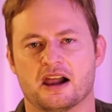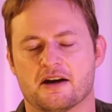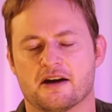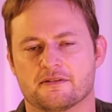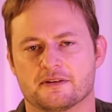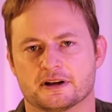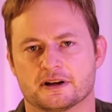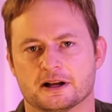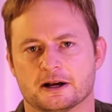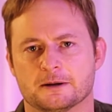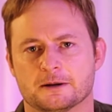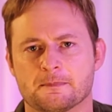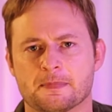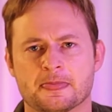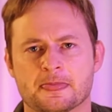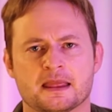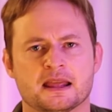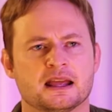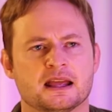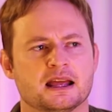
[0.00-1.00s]
Africa.
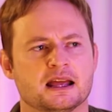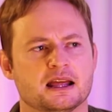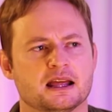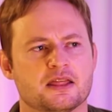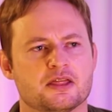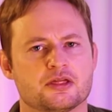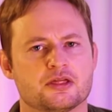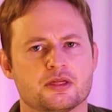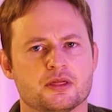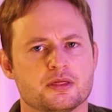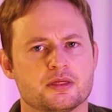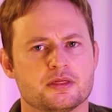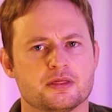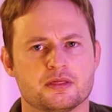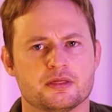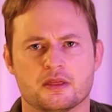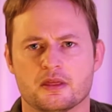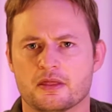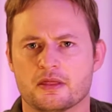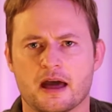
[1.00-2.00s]

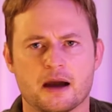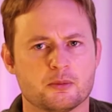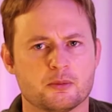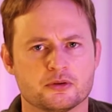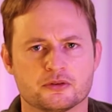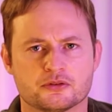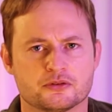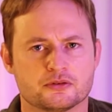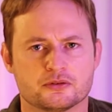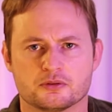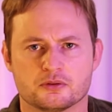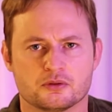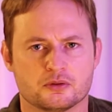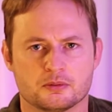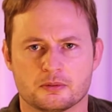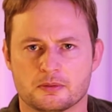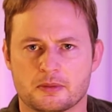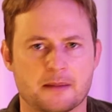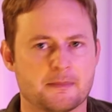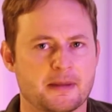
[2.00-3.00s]
That
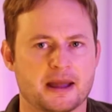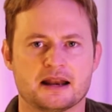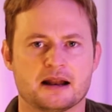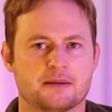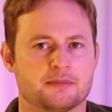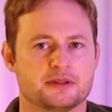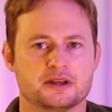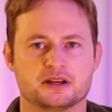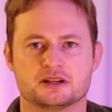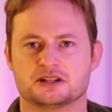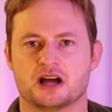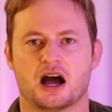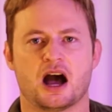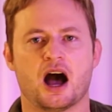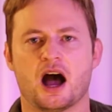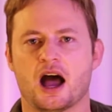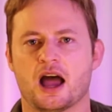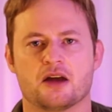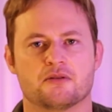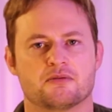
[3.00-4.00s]
made up the
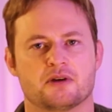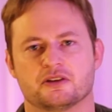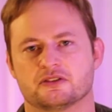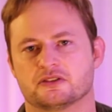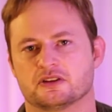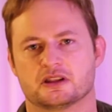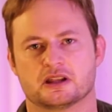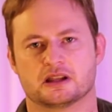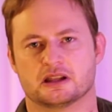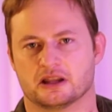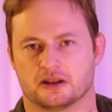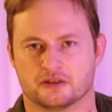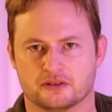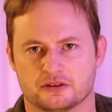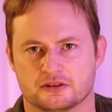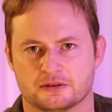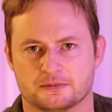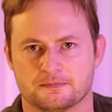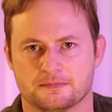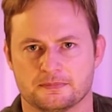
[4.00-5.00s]
entire rest of the
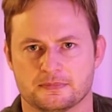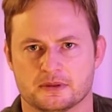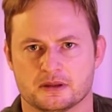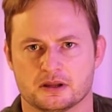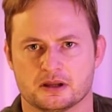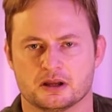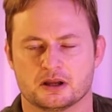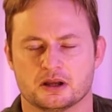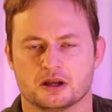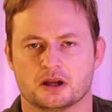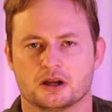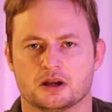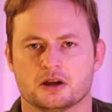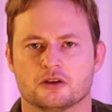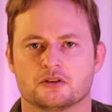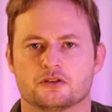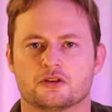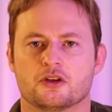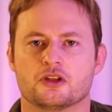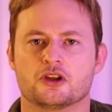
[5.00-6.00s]
list.
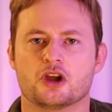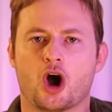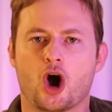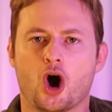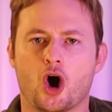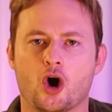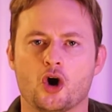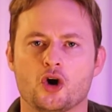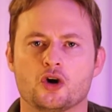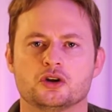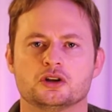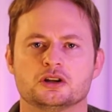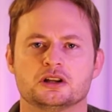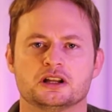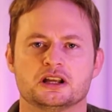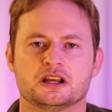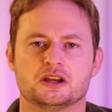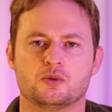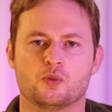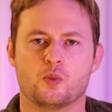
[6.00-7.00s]
So the
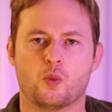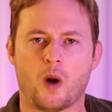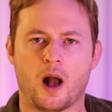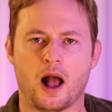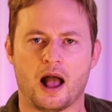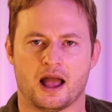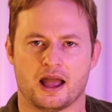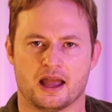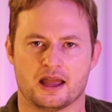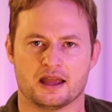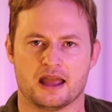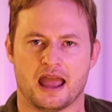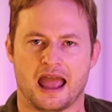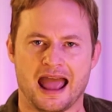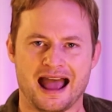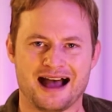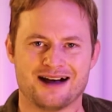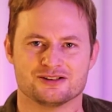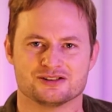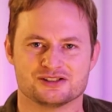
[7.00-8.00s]
only way
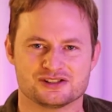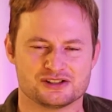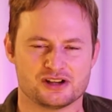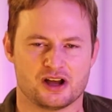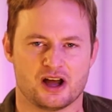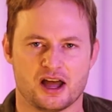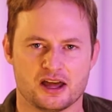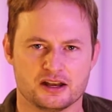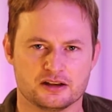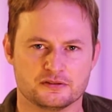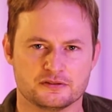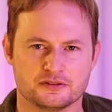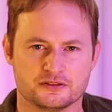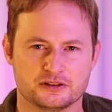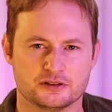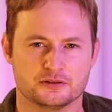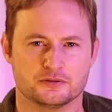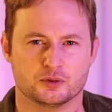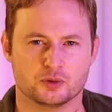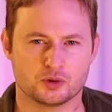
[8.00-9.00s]
outside of
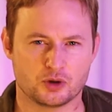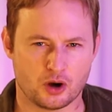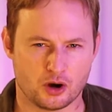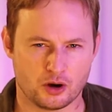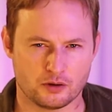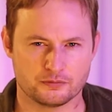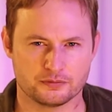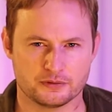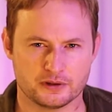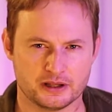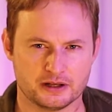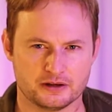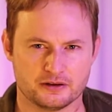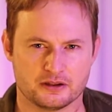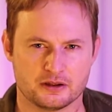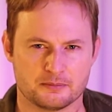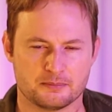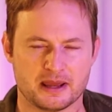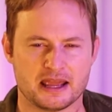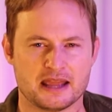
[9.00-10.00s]
civil conflict
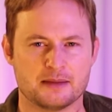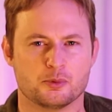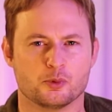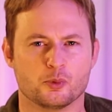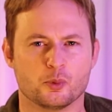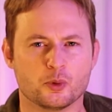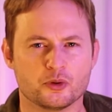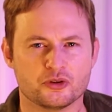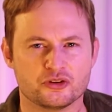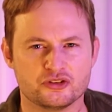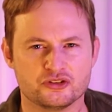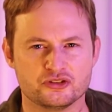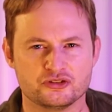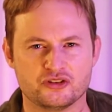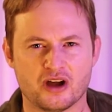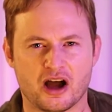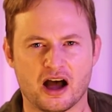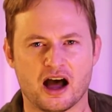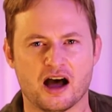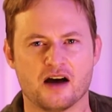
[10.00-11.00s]
that people will
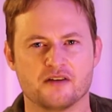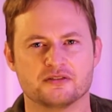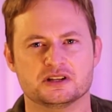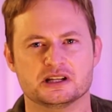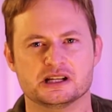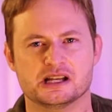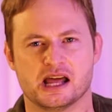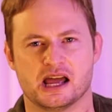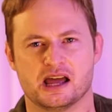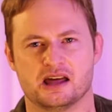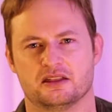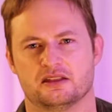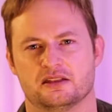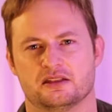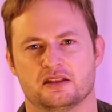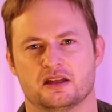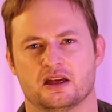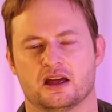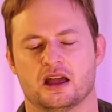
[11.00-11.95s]
starve to death